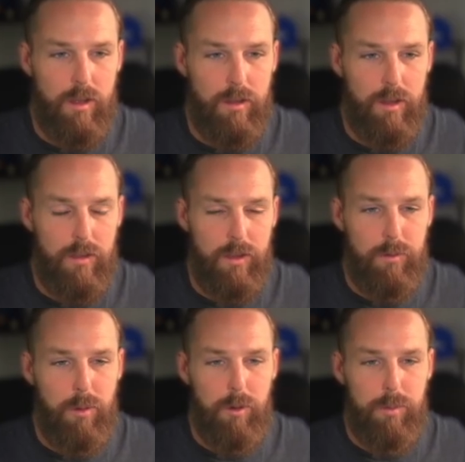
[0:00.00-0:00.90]
this is
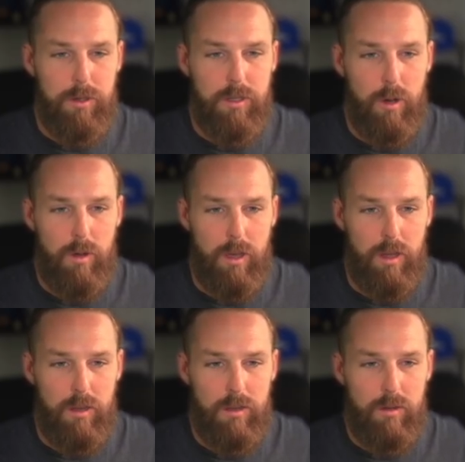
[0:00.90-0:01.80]
built per
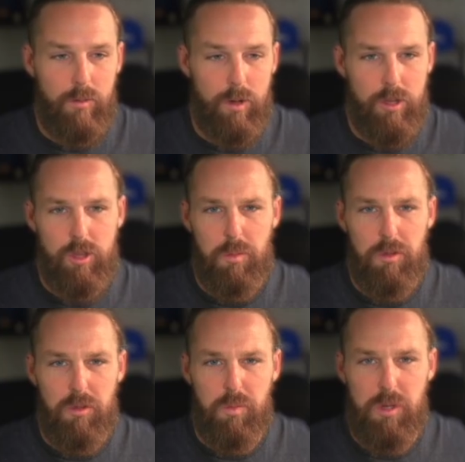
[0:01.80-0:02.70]
token, which should
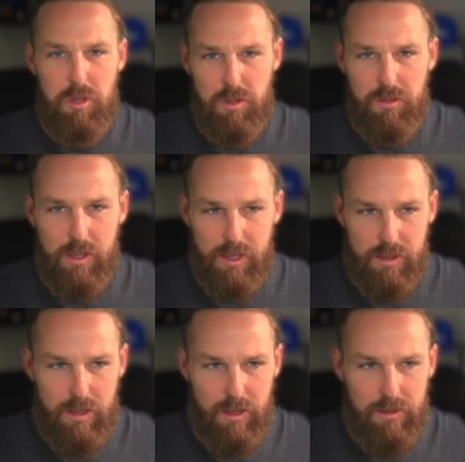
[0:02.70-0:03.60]
just be just like
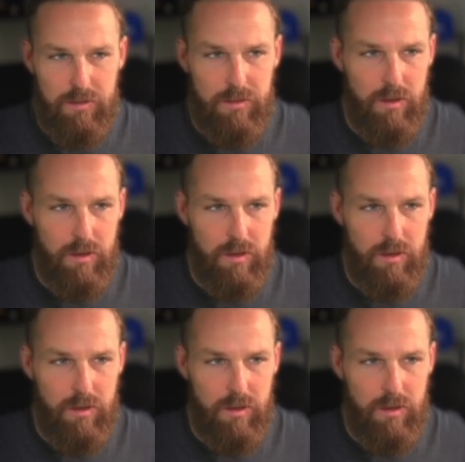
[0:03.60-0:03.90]
this.